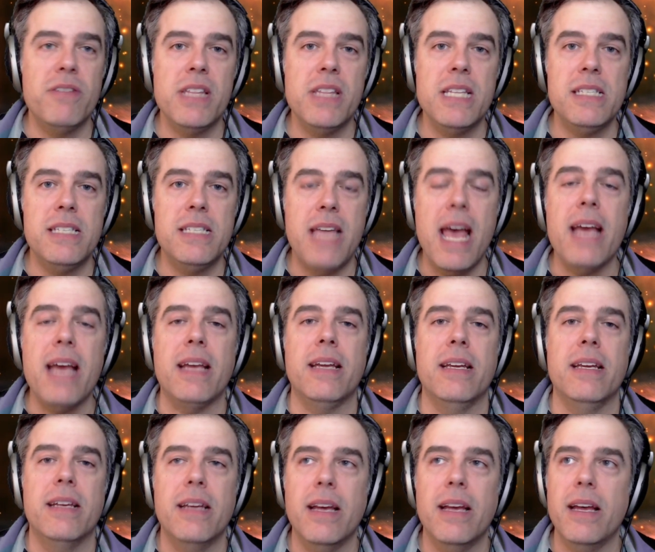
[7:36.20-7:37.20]
for this
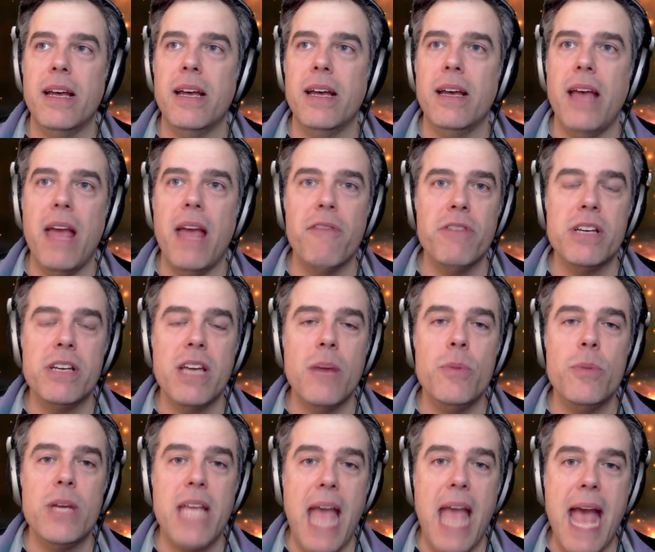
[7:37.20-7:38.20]
deck. Every time
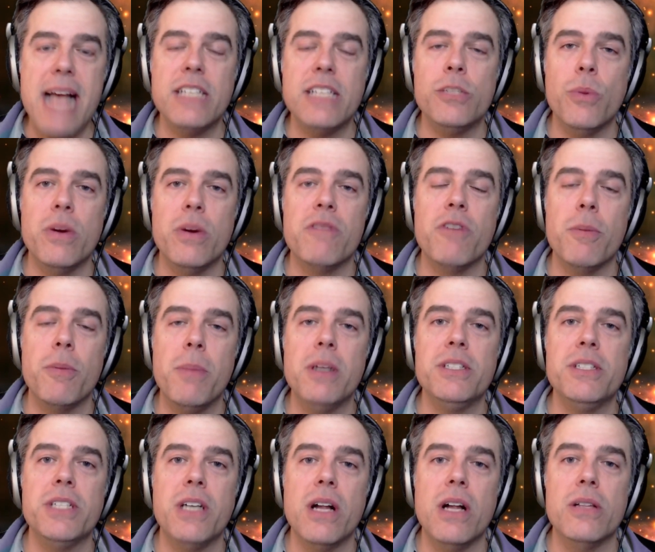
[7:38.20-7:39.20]
we cast one of our
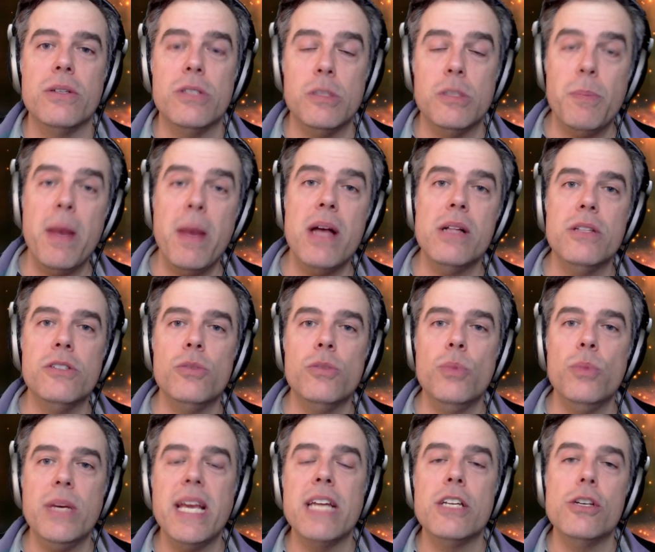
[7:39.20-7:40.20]
multicolored spells,
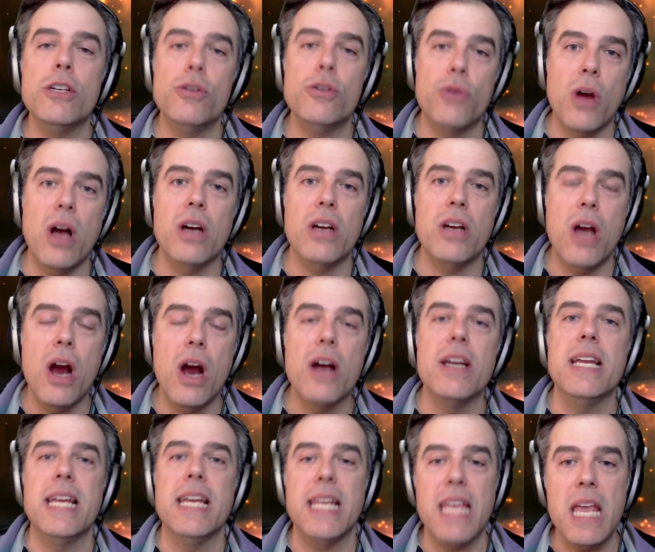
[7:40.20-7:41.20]
we get to draw a
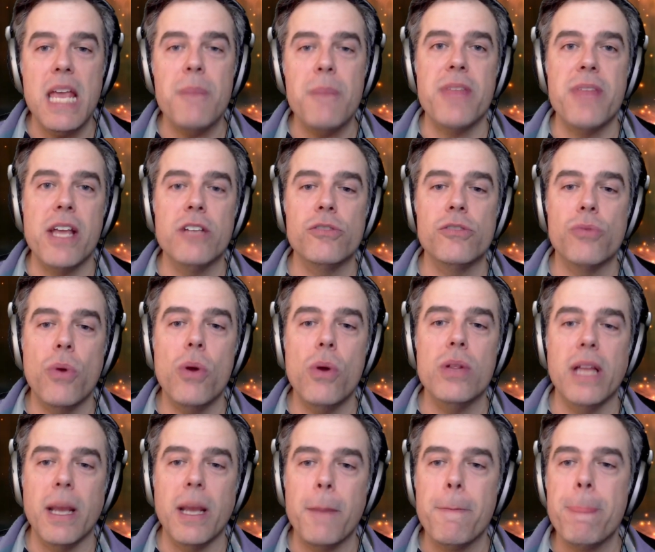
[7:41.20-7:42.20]
card, keep things
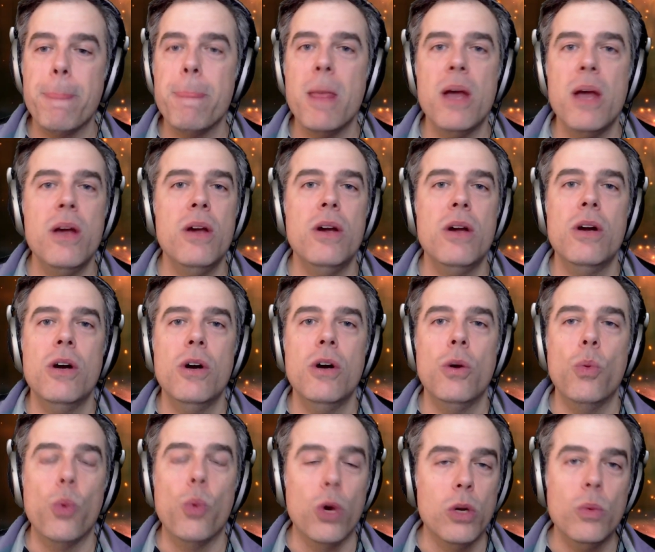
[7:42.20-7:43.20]
rolling.
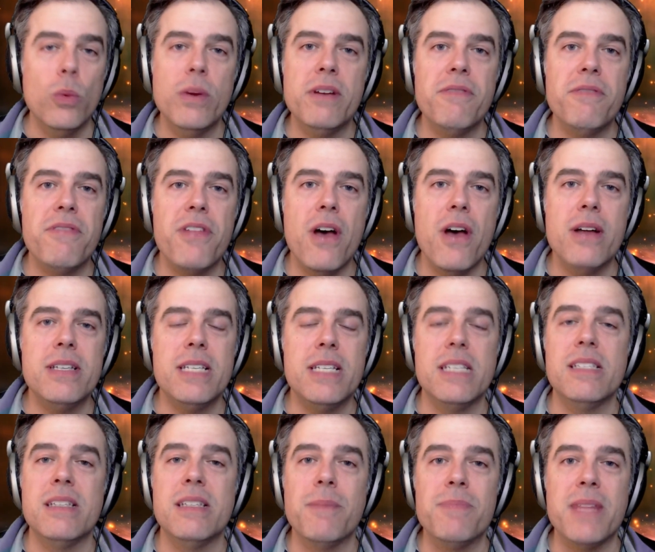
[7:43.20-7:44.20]
Whirlwind of Thought
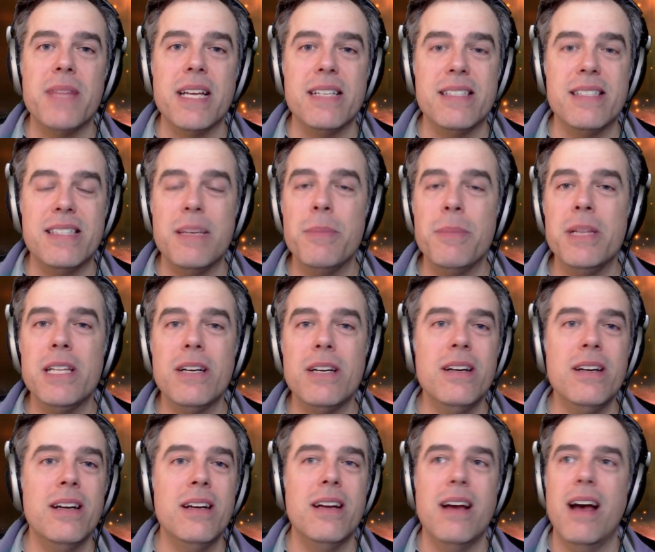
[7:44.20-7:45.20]
does something
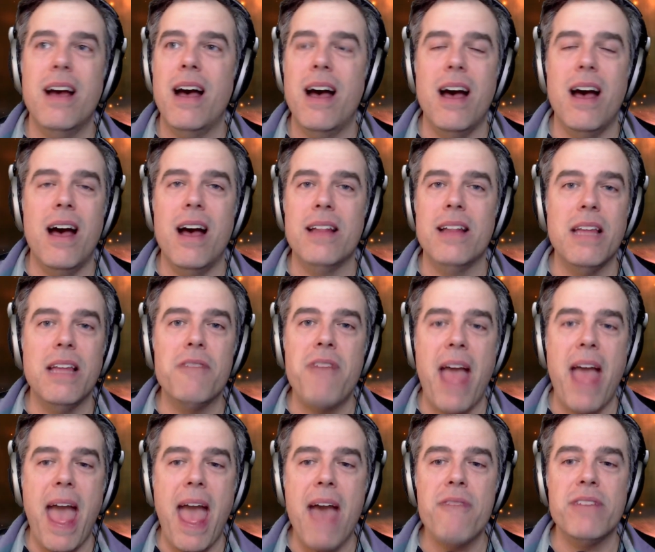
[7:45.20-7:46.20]
similar. Love
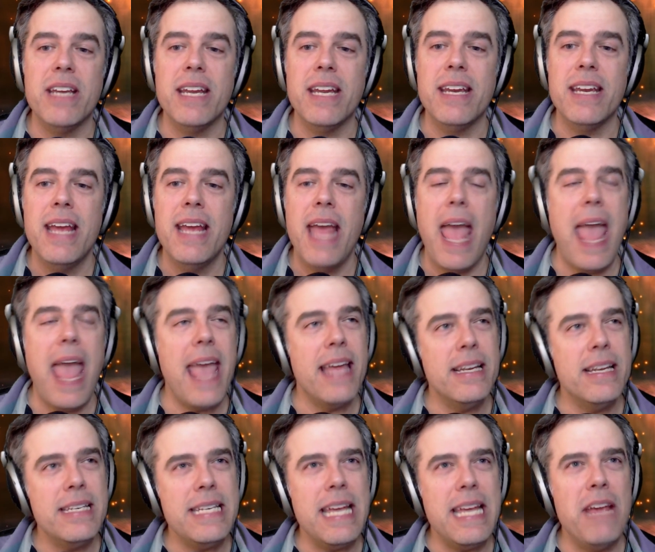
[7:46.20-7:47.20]
having it.
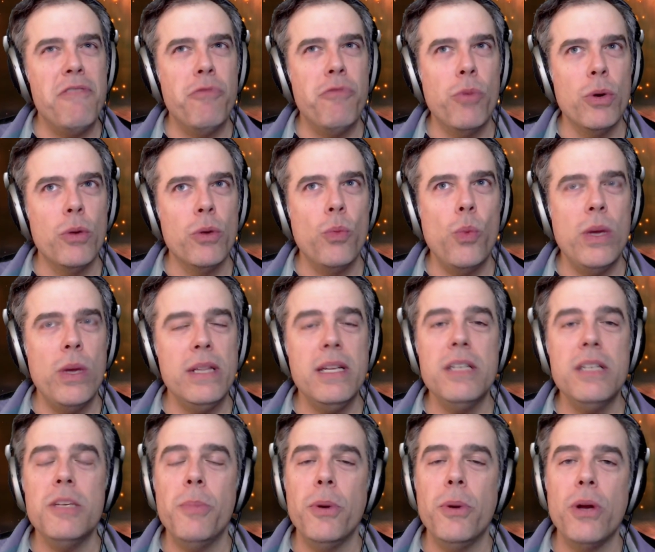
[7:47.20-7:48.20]
And if we're
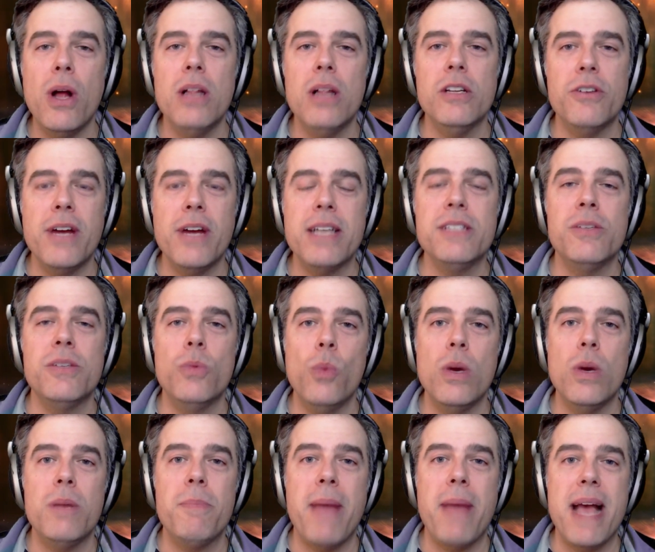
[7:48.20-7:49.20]
willing to put all our eggs in
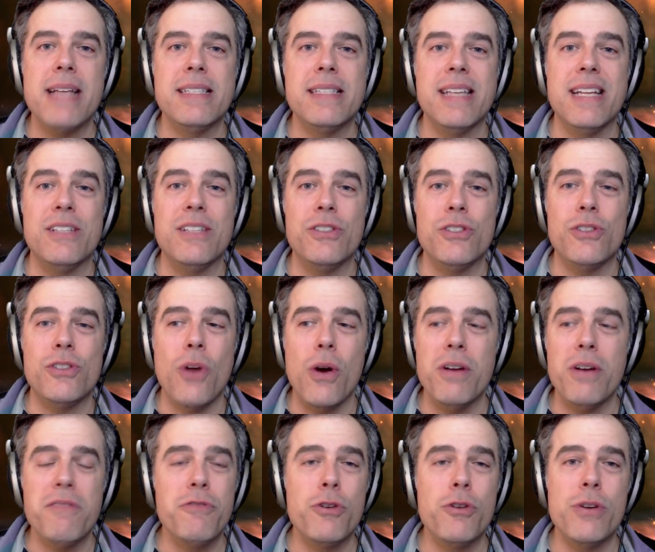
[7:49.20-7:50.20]
one basket,
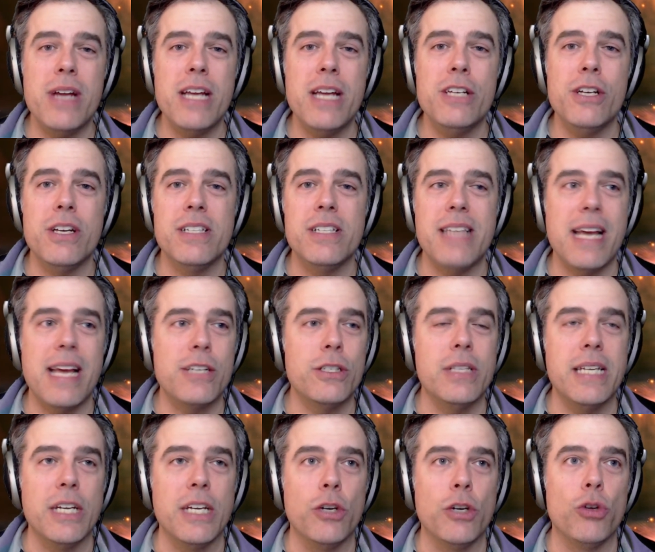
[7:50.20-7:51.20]
Song of Creation is
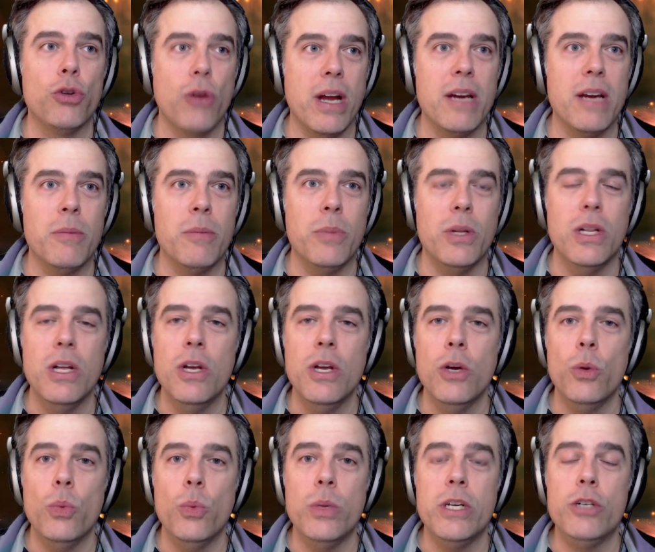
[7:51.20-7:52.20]
actually incredible.
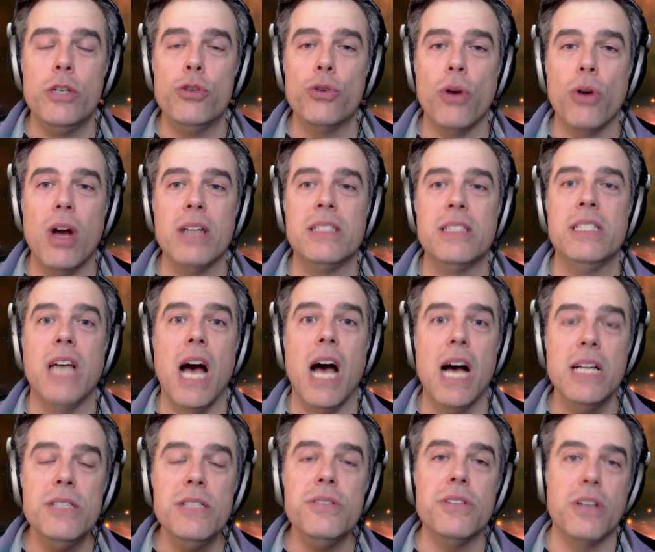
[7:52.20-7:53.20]
We draw
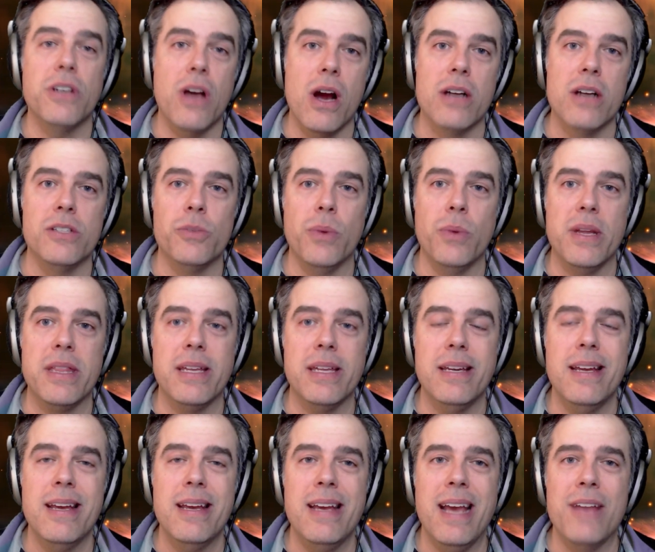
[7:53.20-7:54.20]
tons of cards with
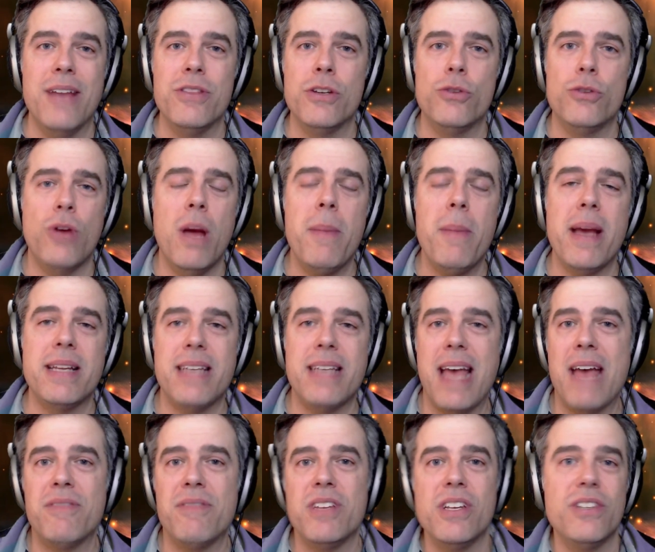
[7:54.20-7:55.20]
it, and the drawback to
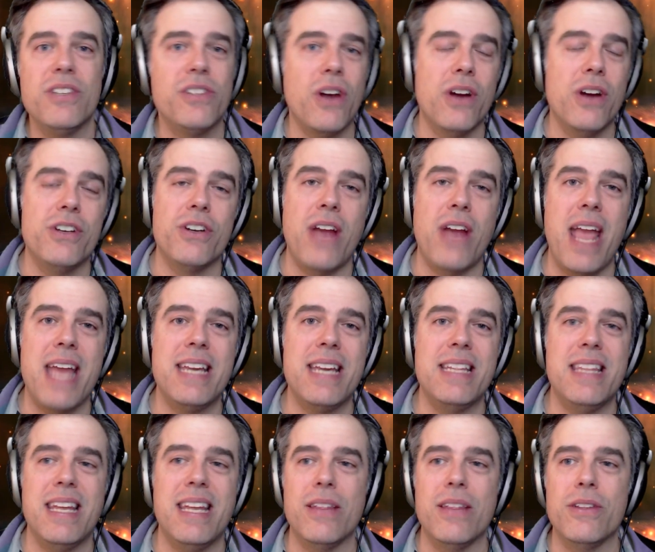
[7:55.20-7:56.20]
have to discard your hand
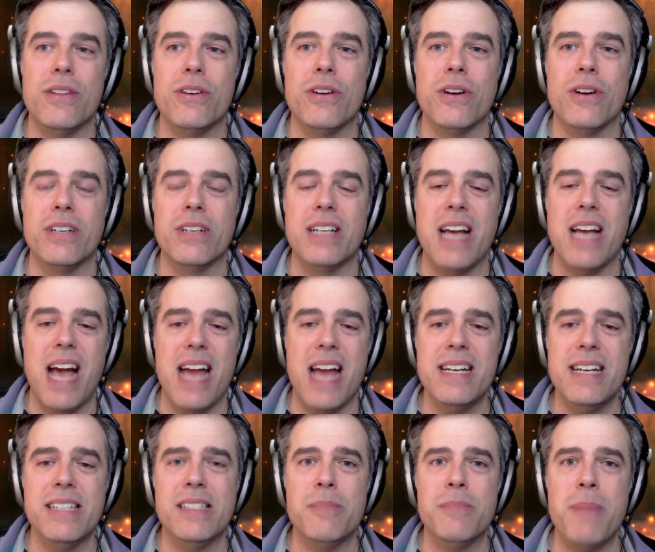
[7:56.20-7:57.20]
at the end of the turn kind
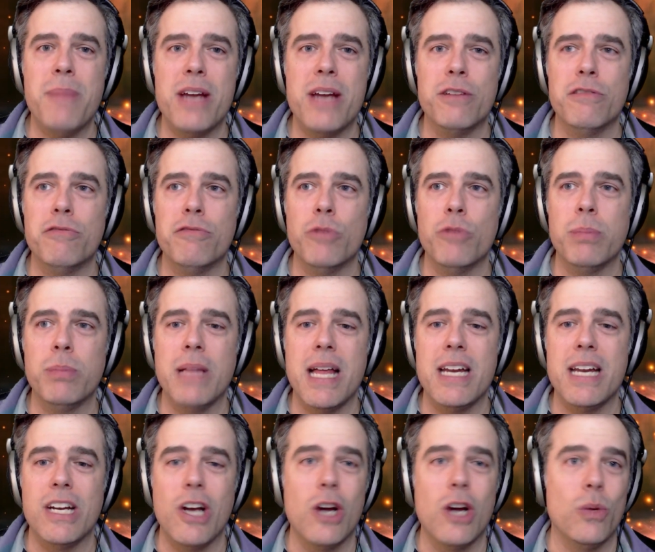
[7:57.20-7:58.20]
of doesn't matter if we're
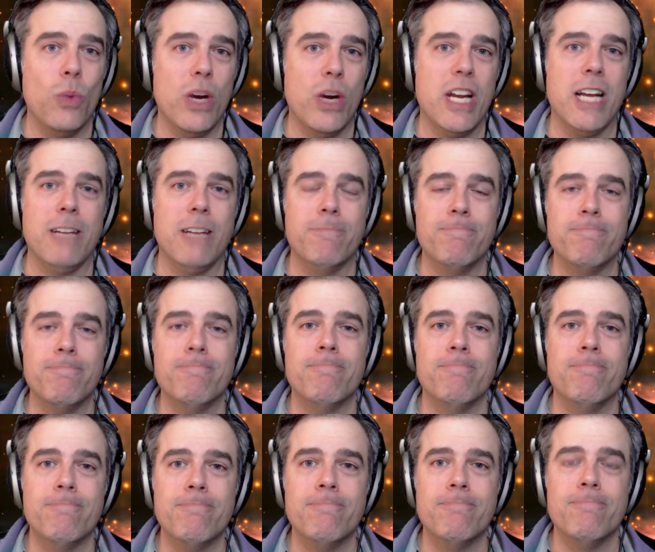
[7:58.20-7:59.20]
planning on winning.
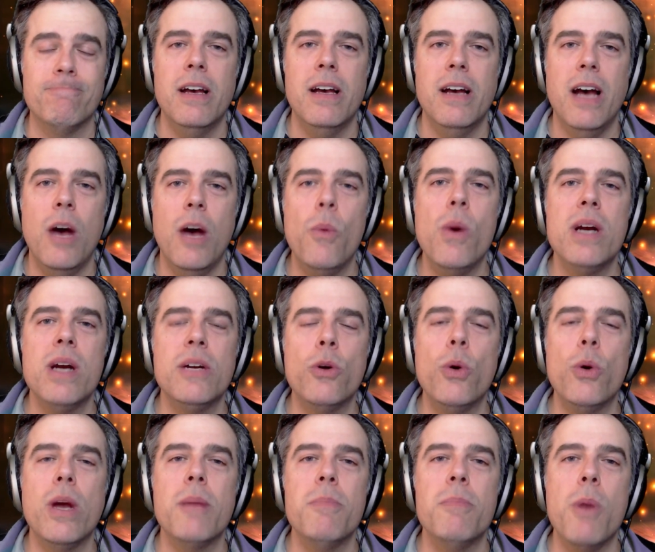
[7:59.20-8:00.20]
I want a
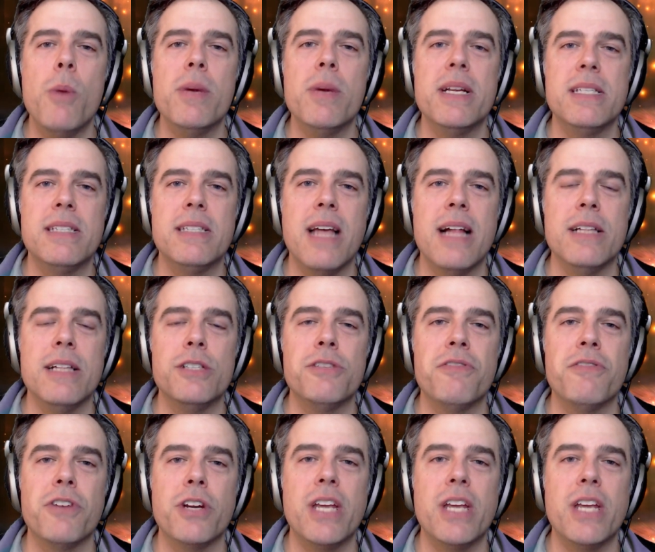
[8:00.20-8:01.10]
quick moment of silence for